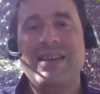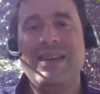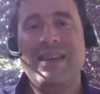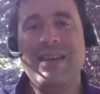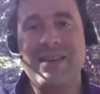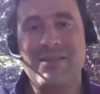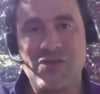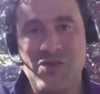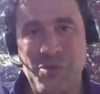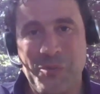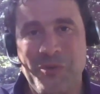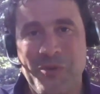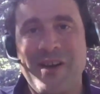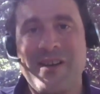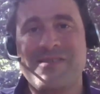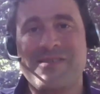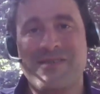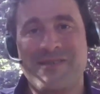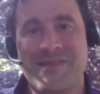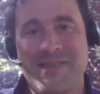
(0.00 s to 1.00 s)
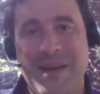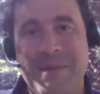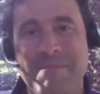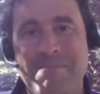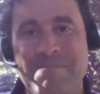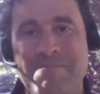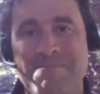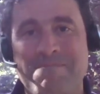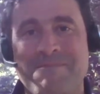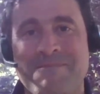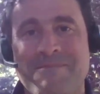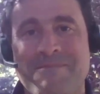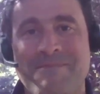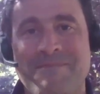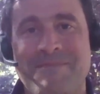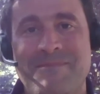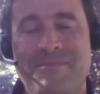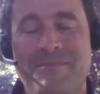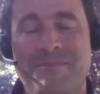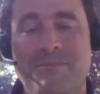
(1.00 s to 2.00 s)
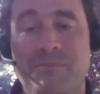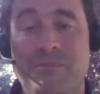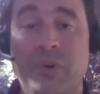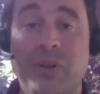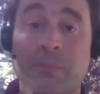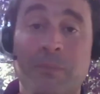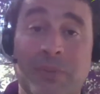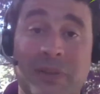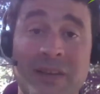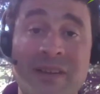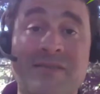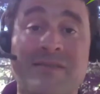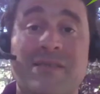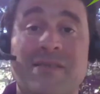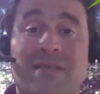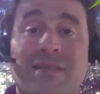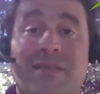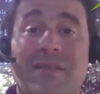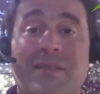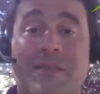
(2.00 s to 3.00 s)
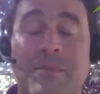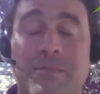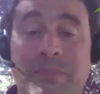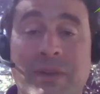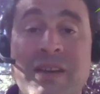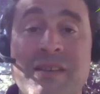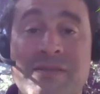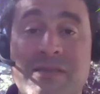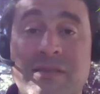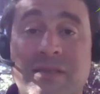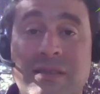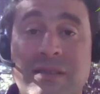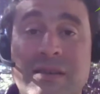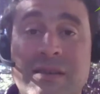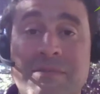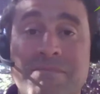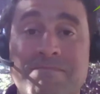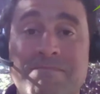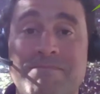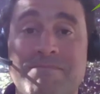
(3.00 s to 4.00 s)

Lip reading: it surprises them, but pleasantly.